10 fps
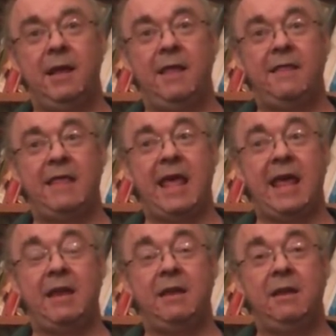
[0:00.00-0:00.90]

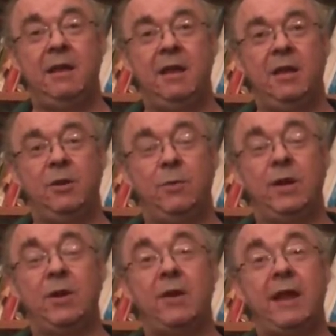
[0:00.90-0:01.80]
then you
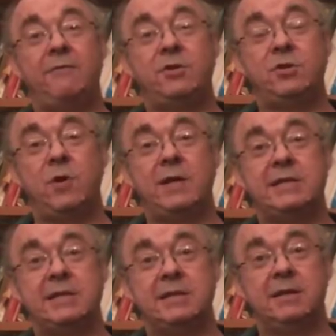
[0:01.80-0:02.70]
really only have two
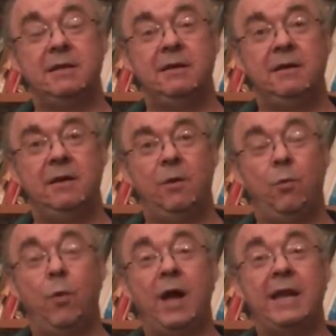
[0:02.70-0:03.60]
choices.
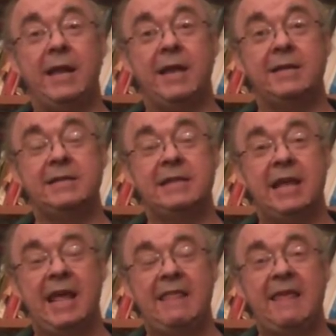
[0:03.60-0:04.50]
One is
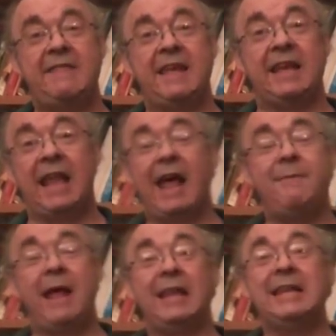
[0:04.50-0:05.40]
that
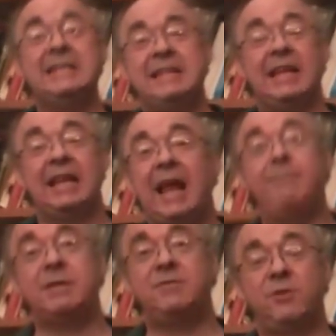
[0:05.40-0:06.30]
at least the
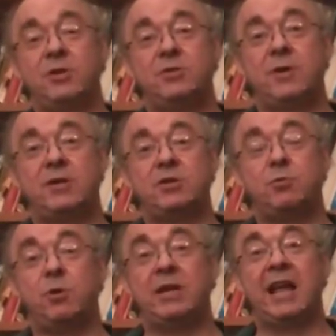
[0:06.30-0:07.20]
alignments for those structures
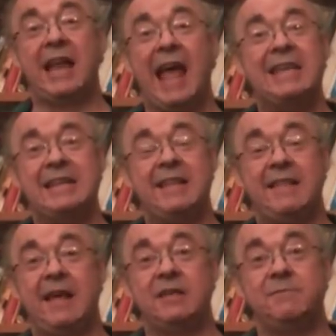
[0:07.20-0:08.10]
were done at
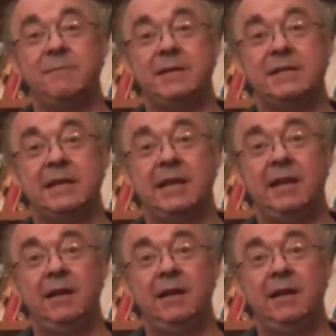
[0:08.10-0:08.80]
10,000 BC,